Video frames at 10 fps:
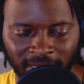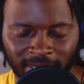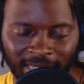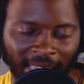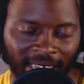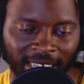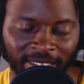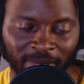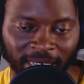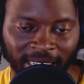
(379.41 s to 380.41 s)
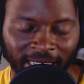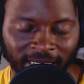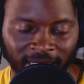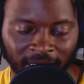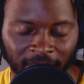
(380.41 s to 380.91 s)
I like the way that
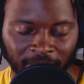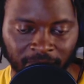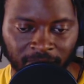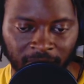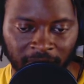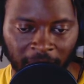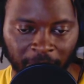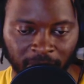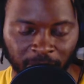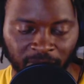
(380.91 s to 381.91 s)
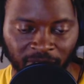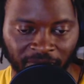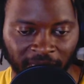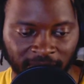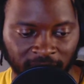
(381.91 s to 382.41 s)
that bulletproof
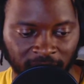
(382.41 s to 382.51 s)
vest look.